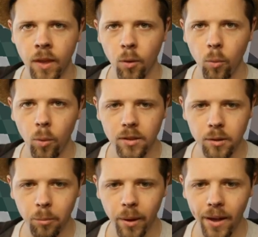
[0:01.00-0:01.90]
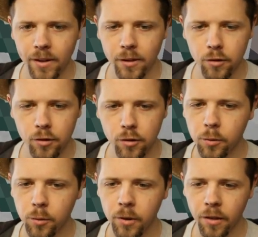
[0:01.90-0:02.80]
Welcome back
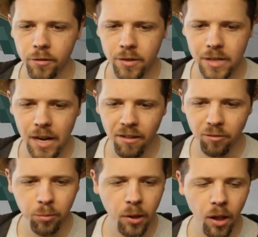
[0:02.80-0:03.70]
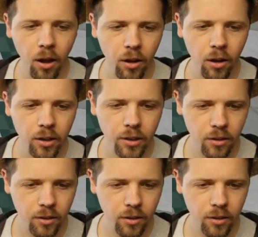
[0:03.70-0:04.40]
to another dev blog.